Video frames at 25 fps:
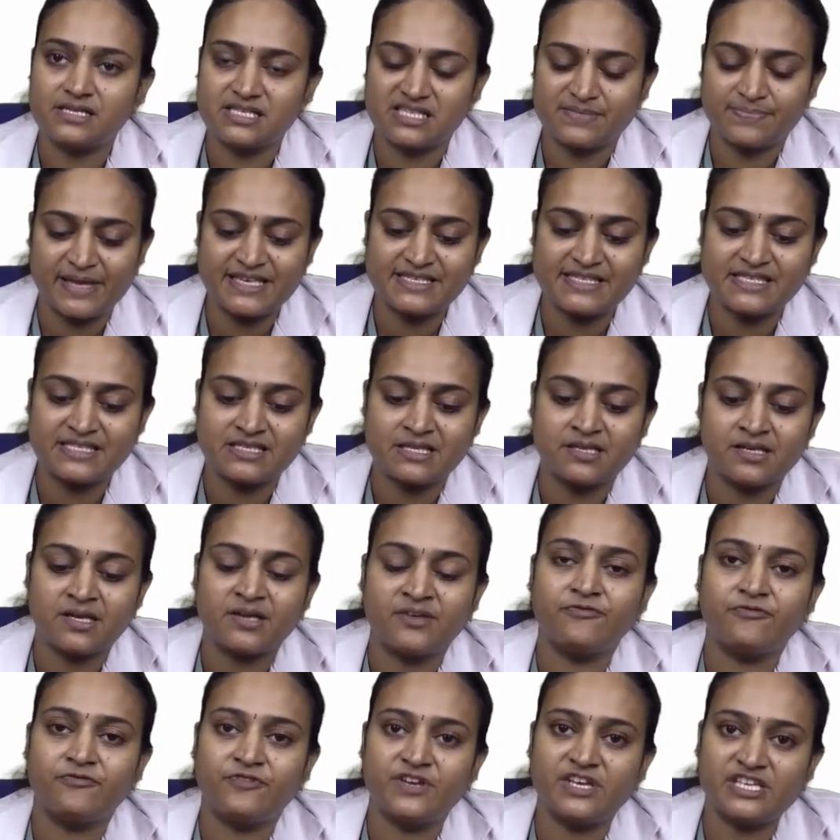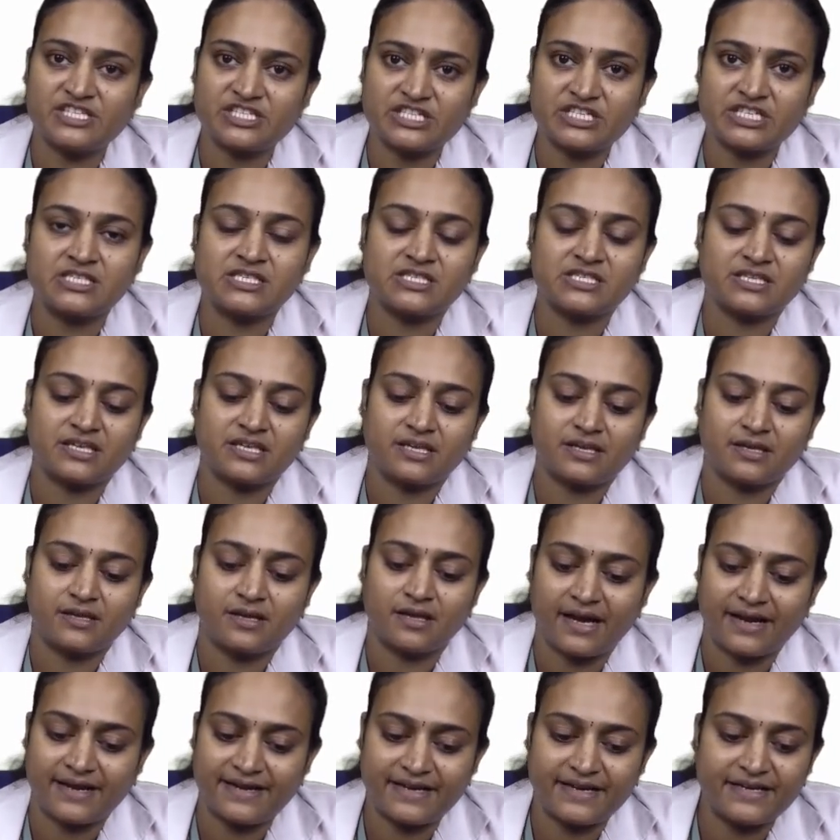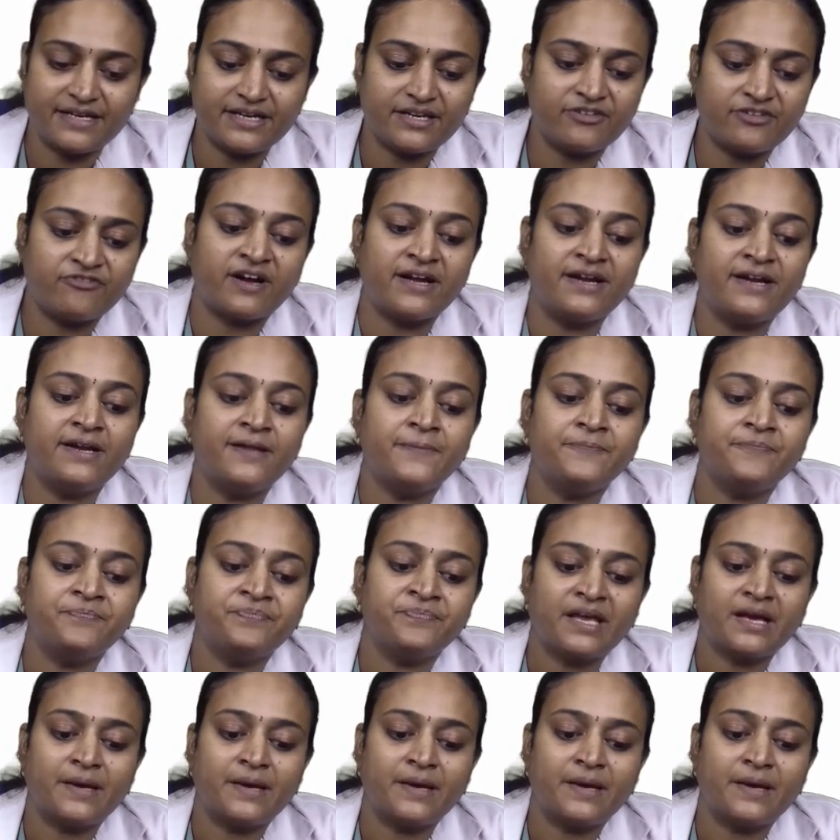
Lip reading: dysplastic features identified.